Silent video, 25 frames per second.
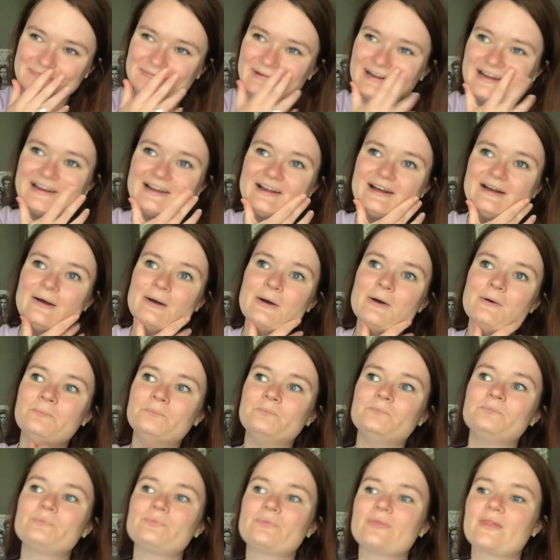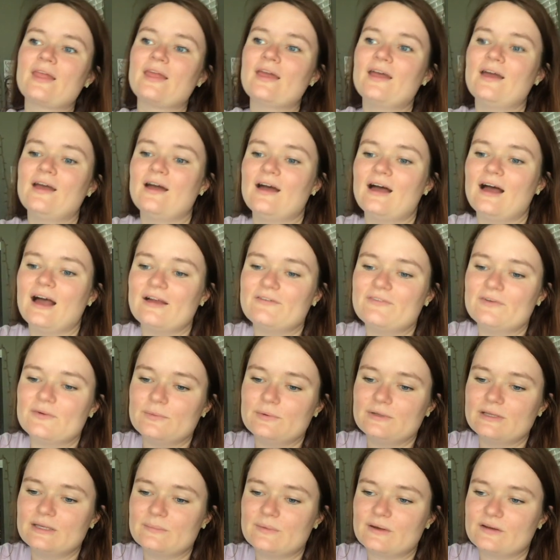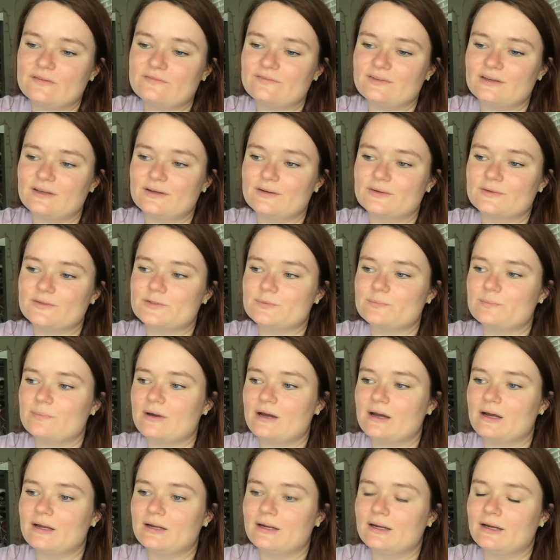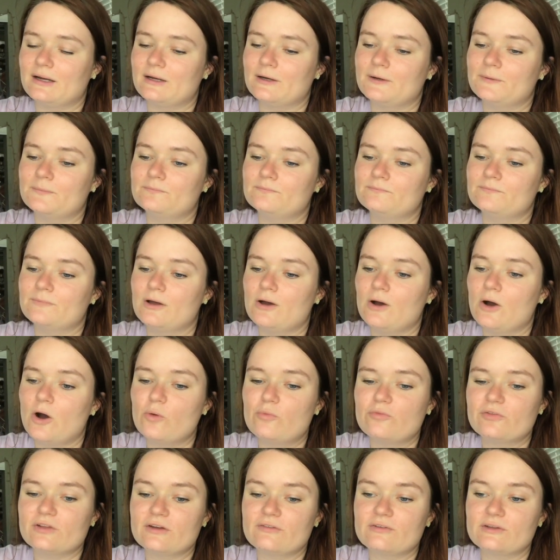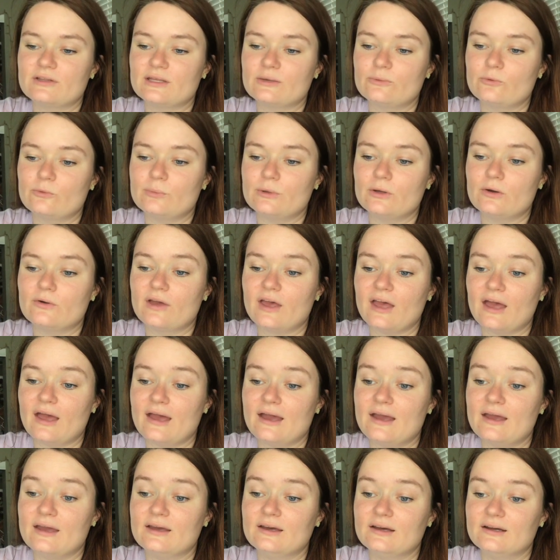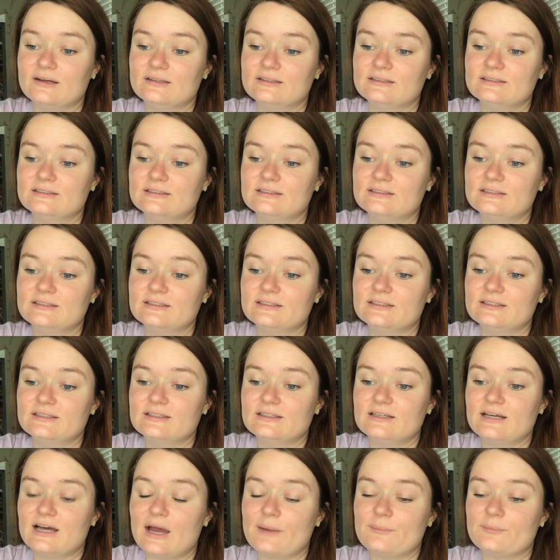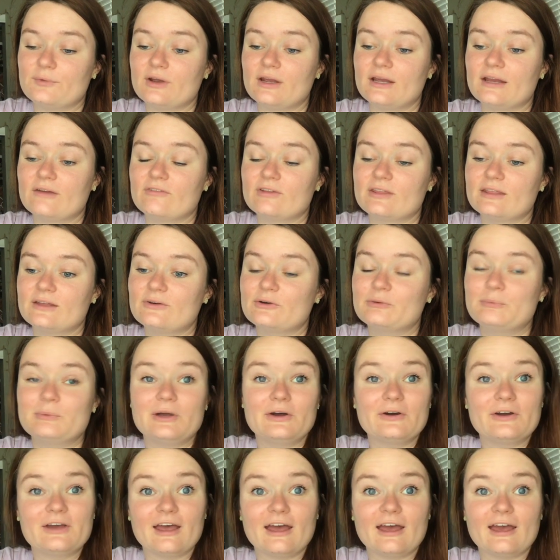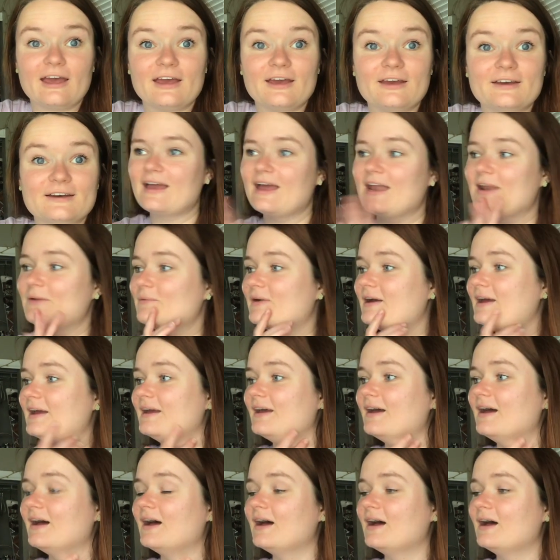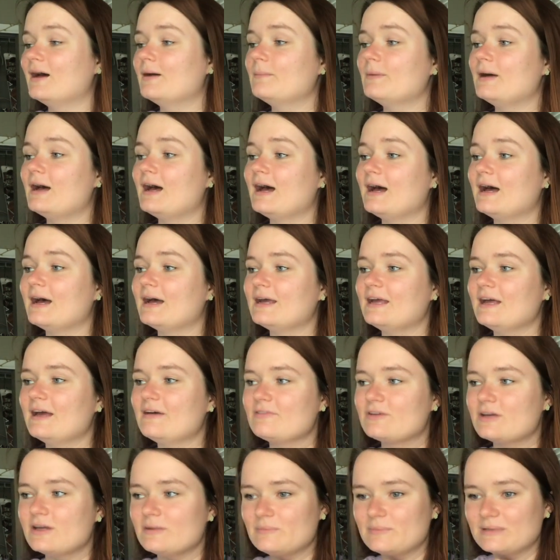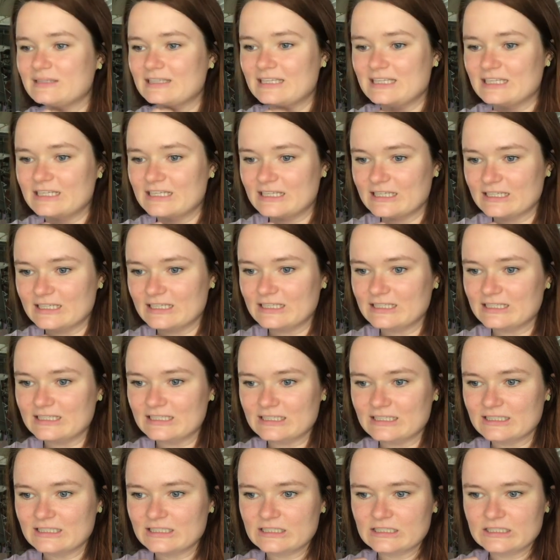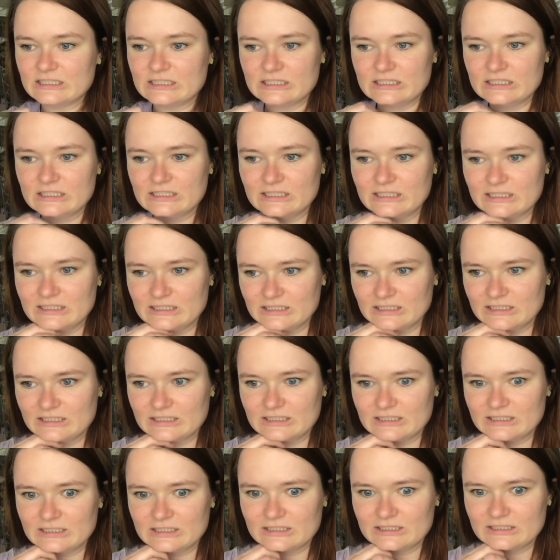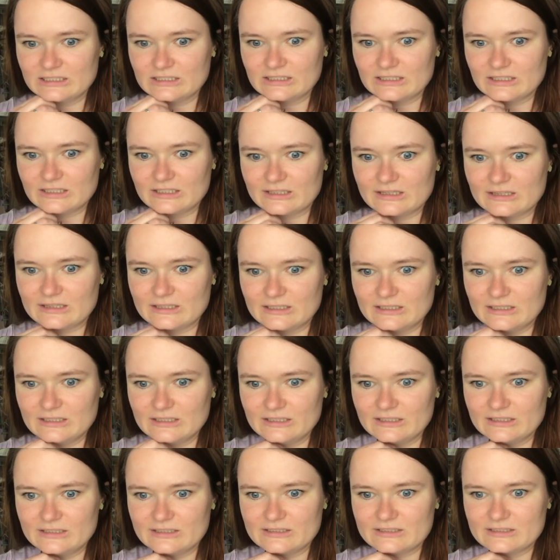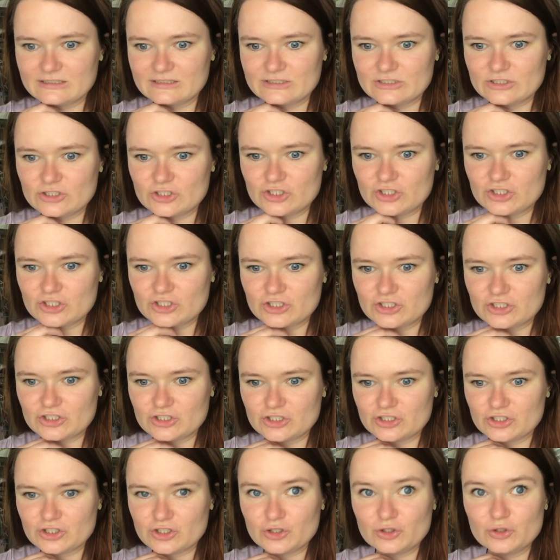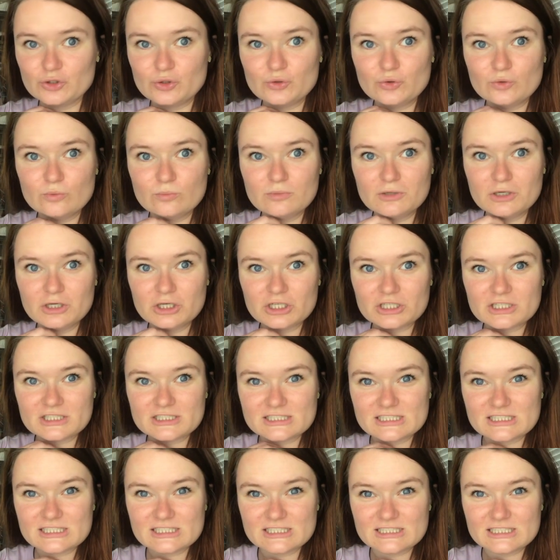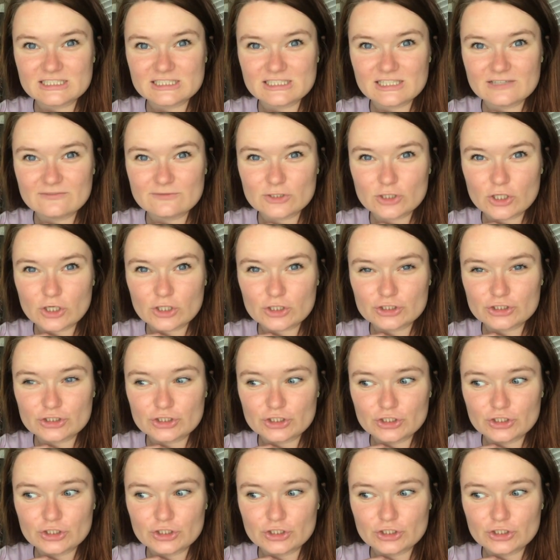but um I felt really in my feels, but um hopefully everything will be okay. I'm praying everything will be okay. Anyway, um I have completed I think two books since I've talked to